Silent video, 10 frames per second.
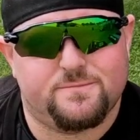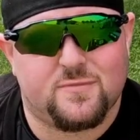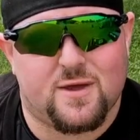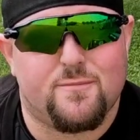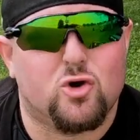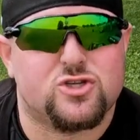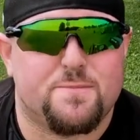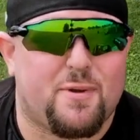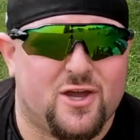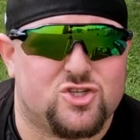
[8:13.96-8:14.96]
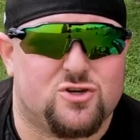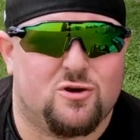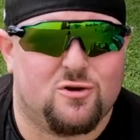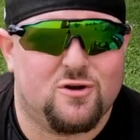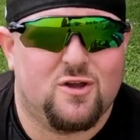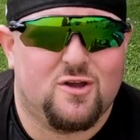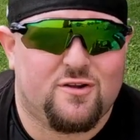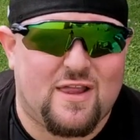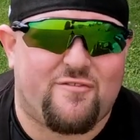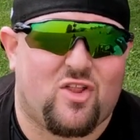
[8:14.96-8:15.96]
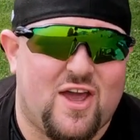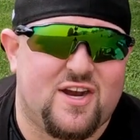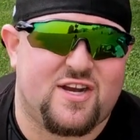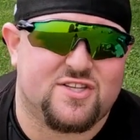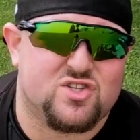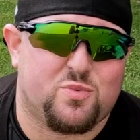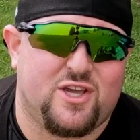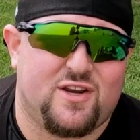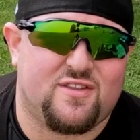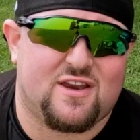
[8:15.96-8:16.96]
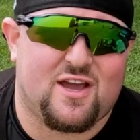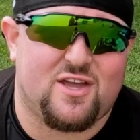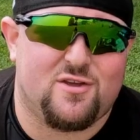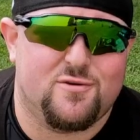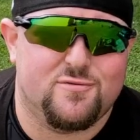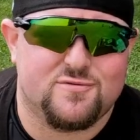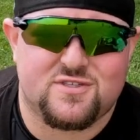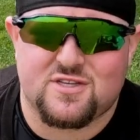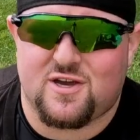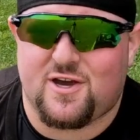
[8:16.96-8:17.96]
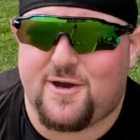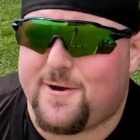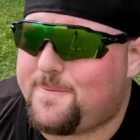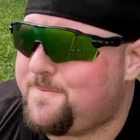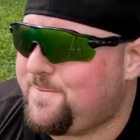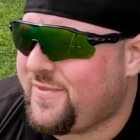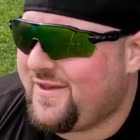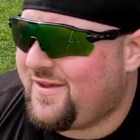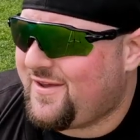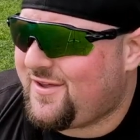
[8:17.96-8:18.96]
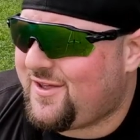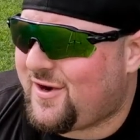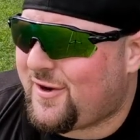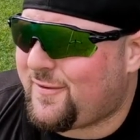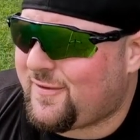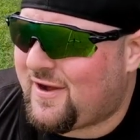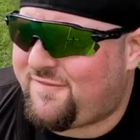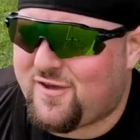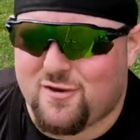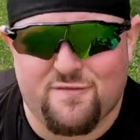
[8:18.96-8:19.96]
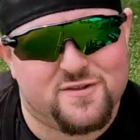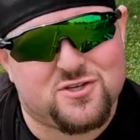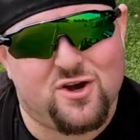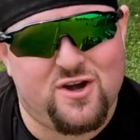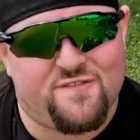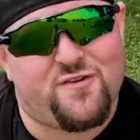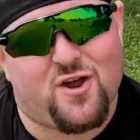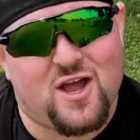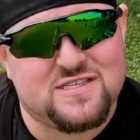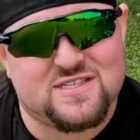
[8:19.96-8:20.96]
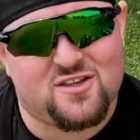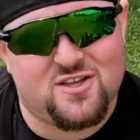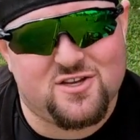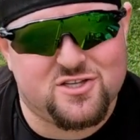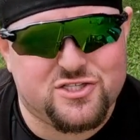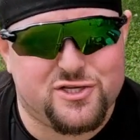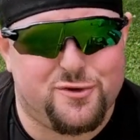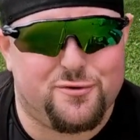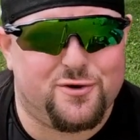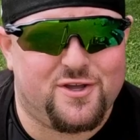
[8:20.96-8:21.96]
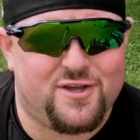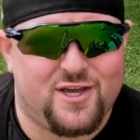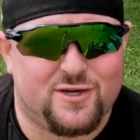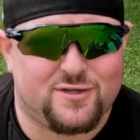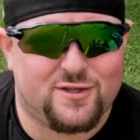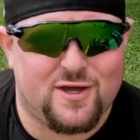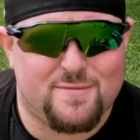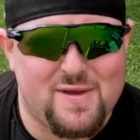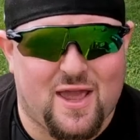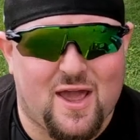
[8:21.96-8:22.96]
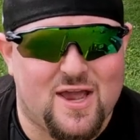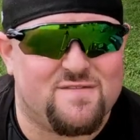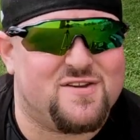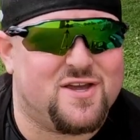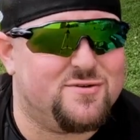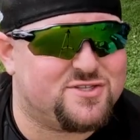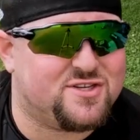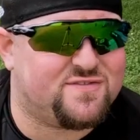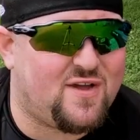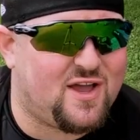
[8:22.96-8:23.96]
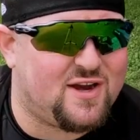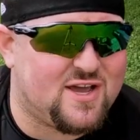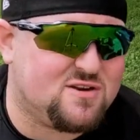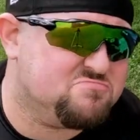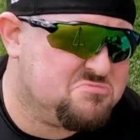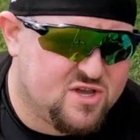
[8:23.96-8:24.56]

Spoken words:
like motion picture level editing suite that I use. I figure if it's good enough for Godzilla and Dune, it'll make kite videos just fine. And